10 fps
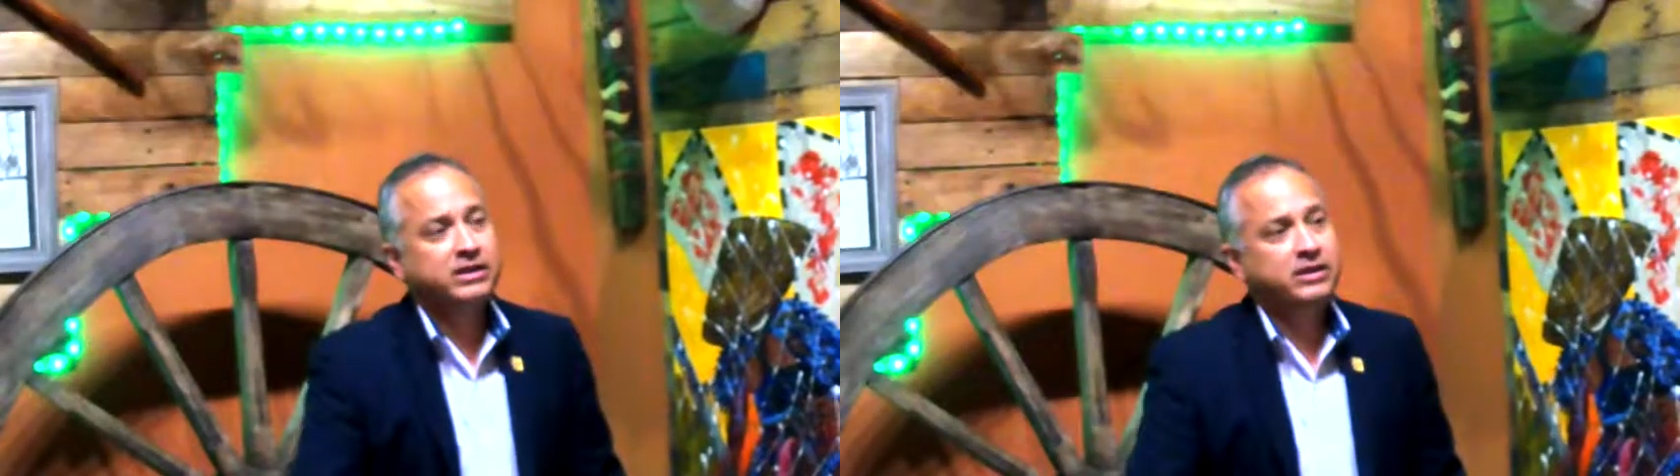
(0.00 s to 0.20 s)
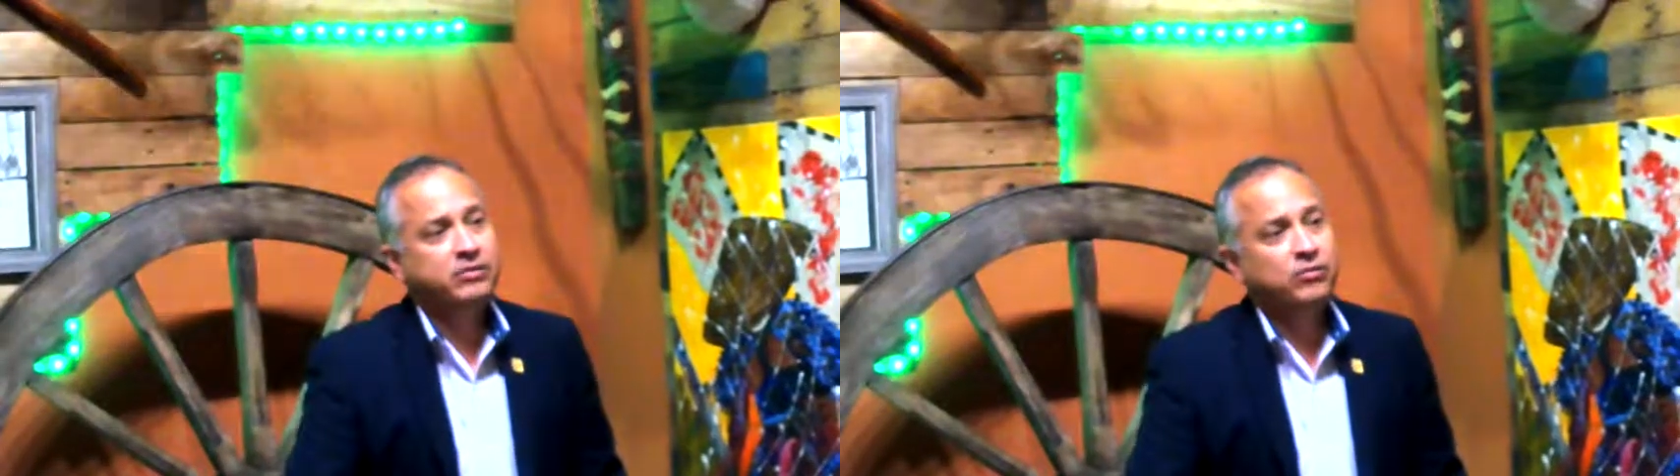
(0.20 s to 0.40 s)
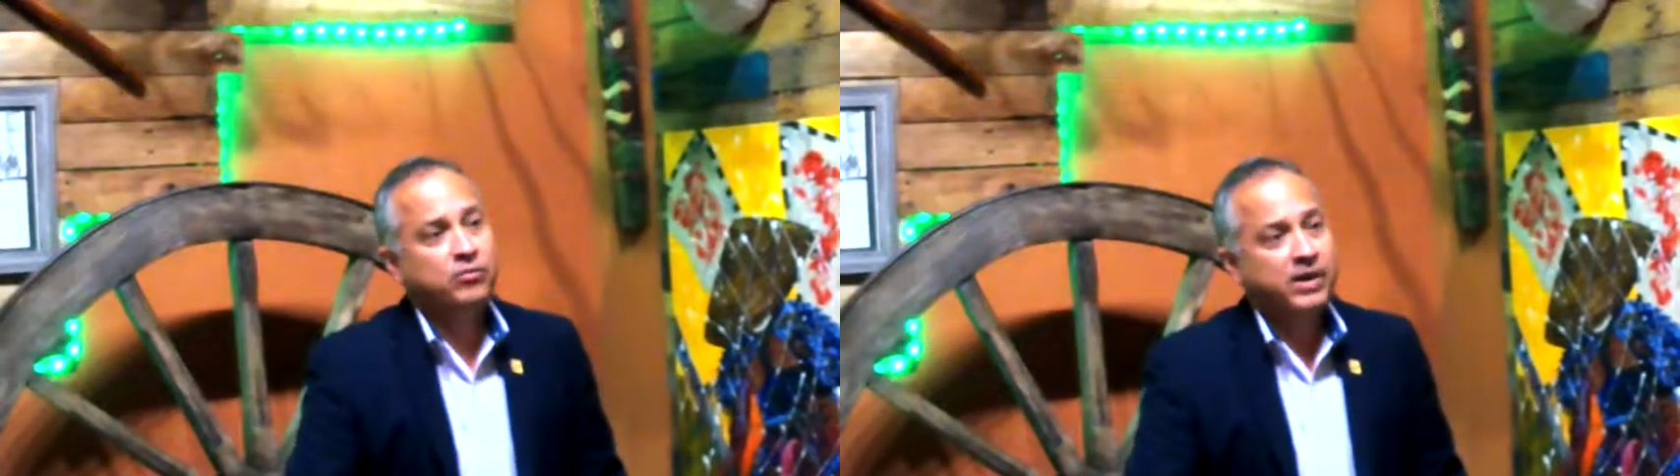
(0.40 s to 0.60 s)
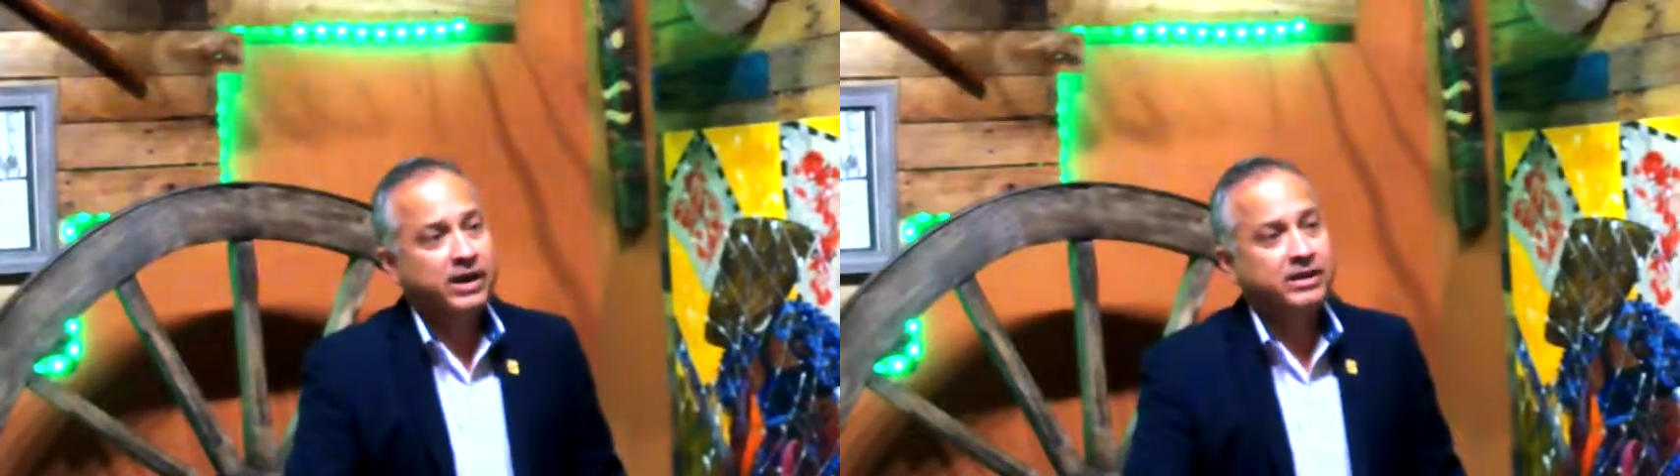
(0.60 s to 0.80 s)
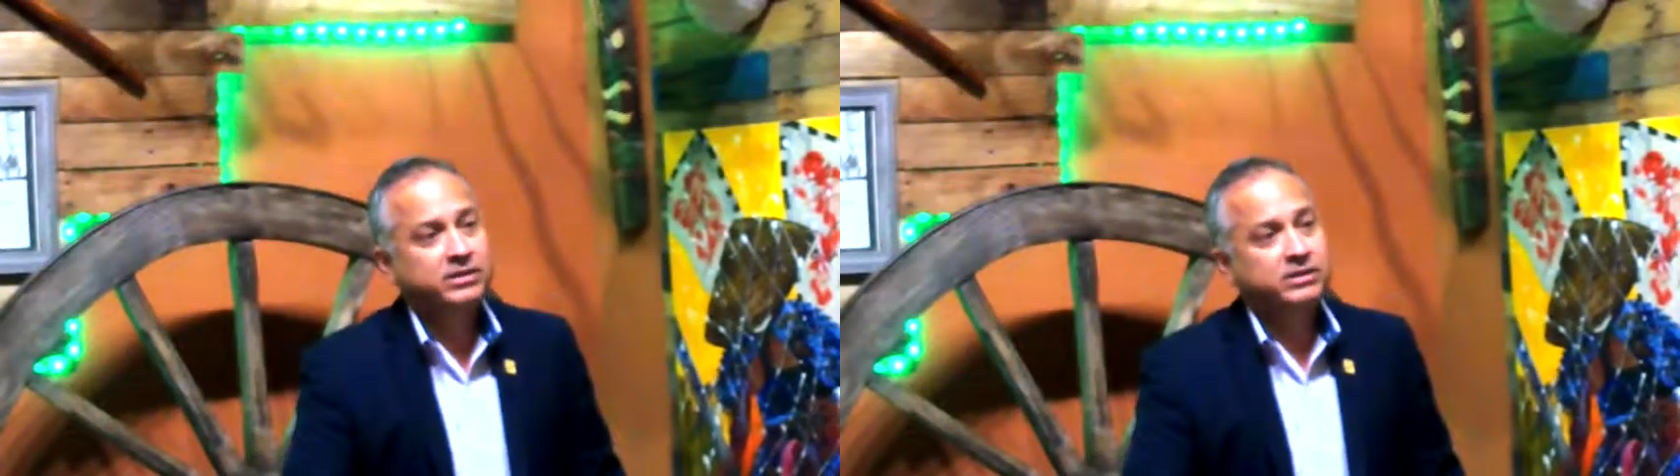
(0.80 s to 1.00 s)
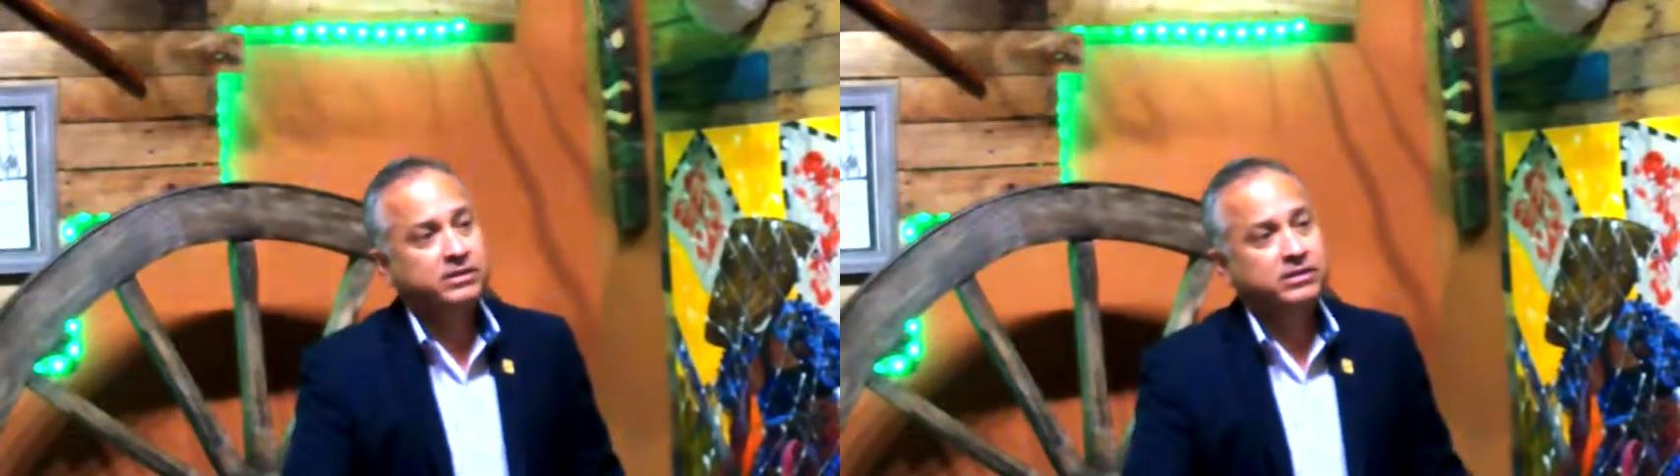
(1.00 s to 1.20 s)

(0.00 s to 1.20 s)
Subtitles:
the rate,